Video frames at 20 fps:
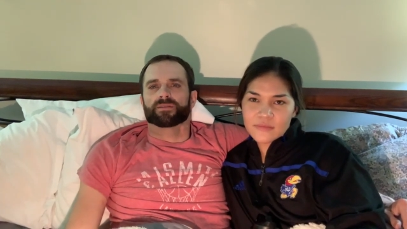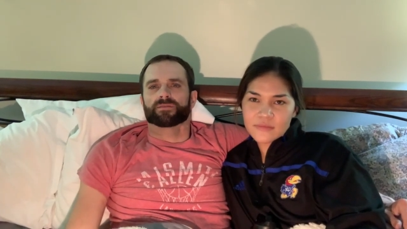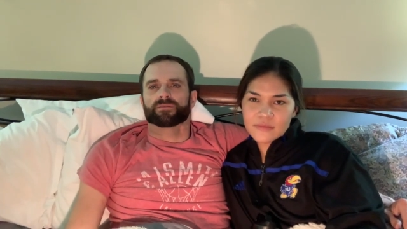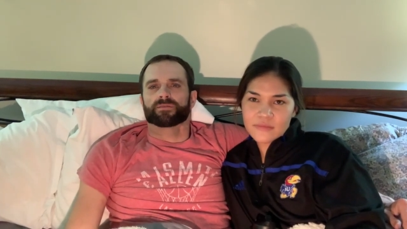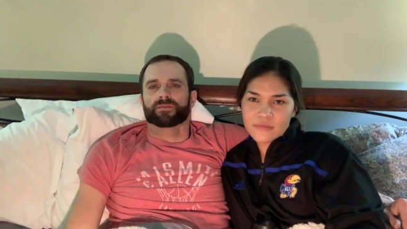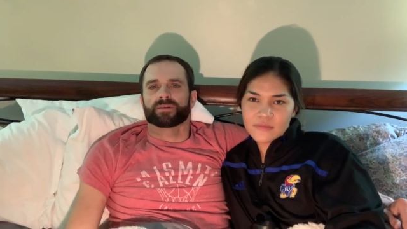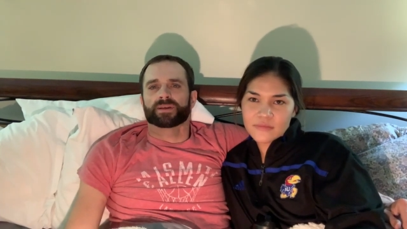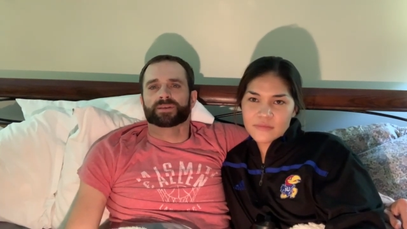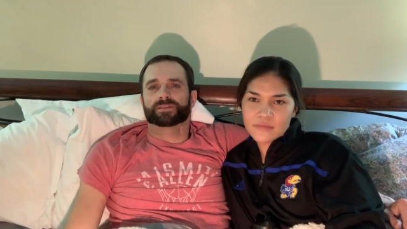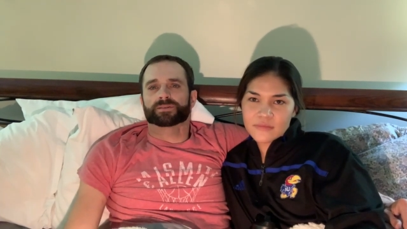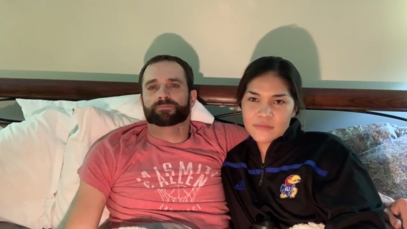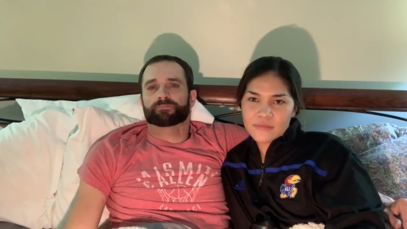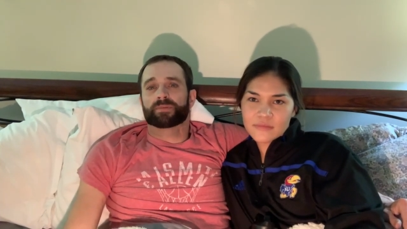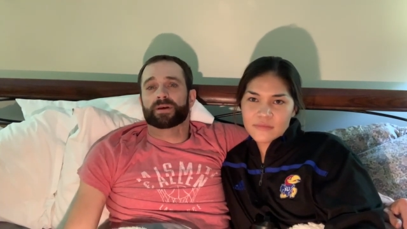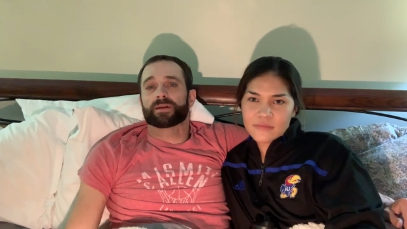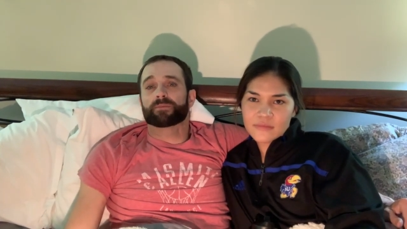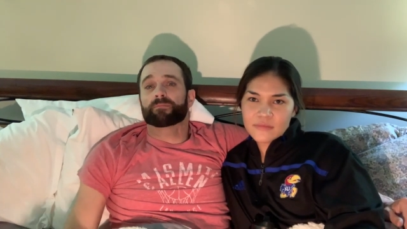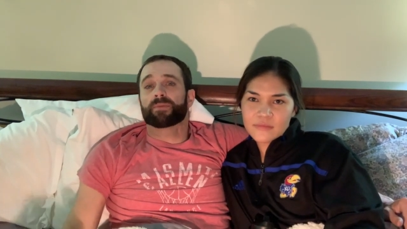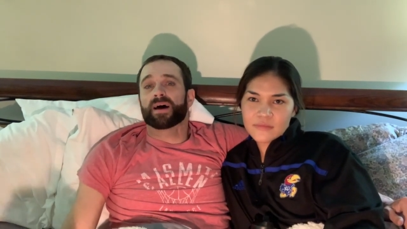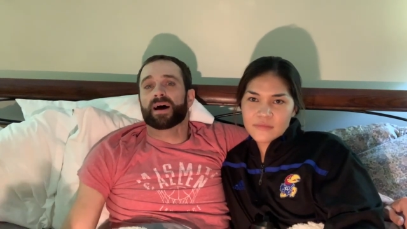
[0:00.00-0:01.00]
Speaker 1: his pen
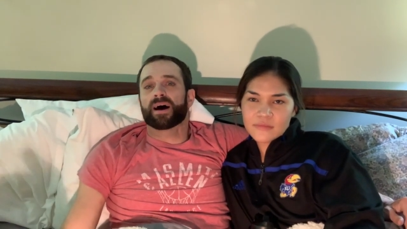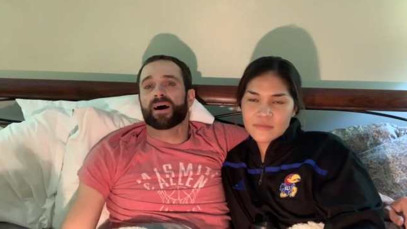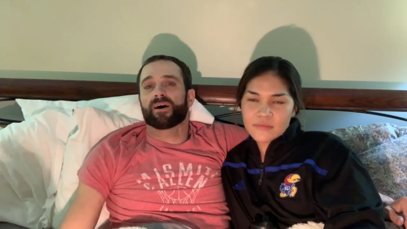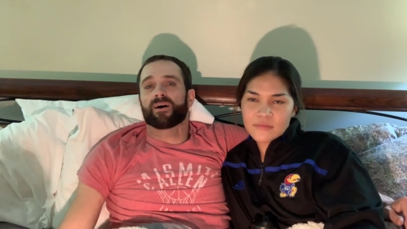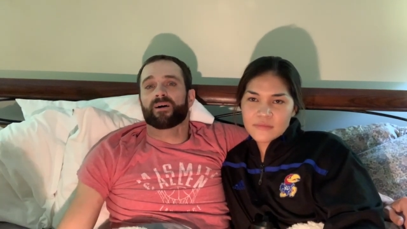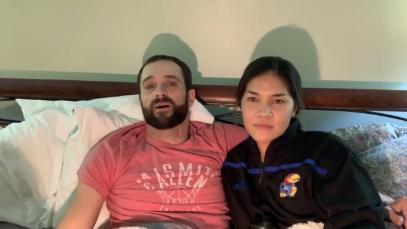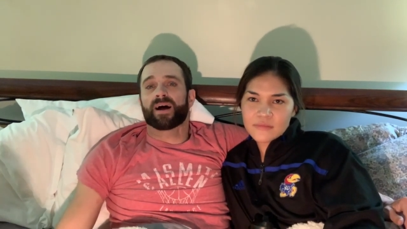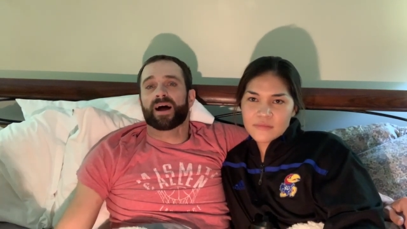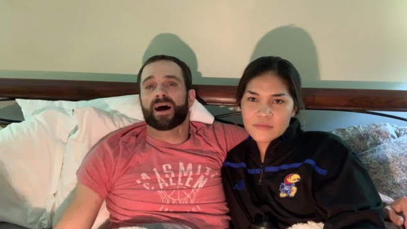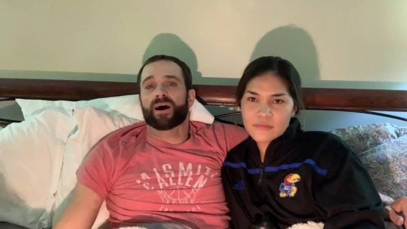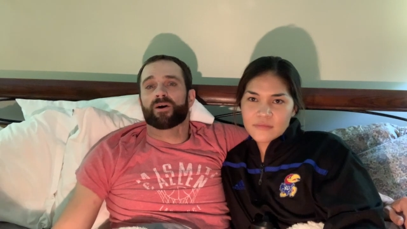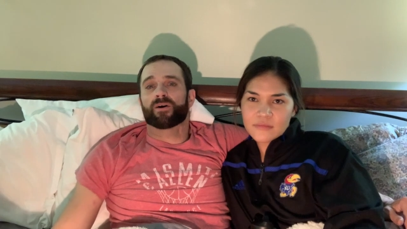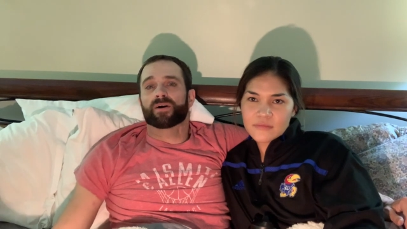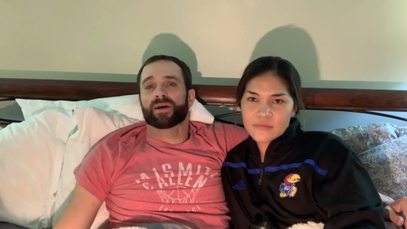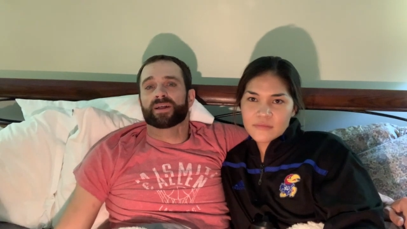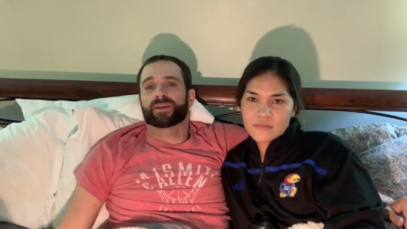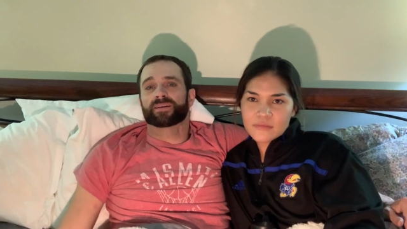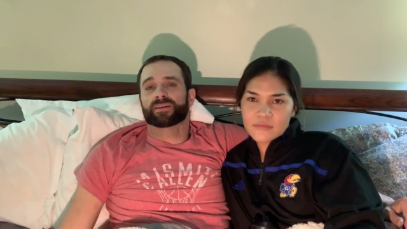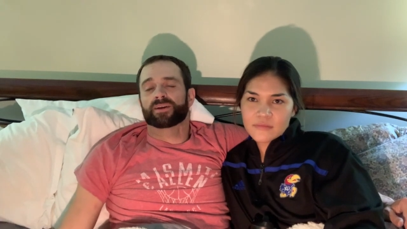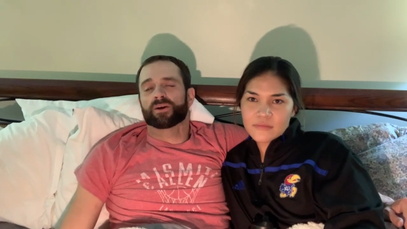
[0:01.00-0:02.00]
pal out
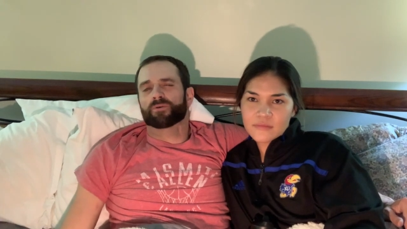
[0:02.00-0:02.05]
and, you know,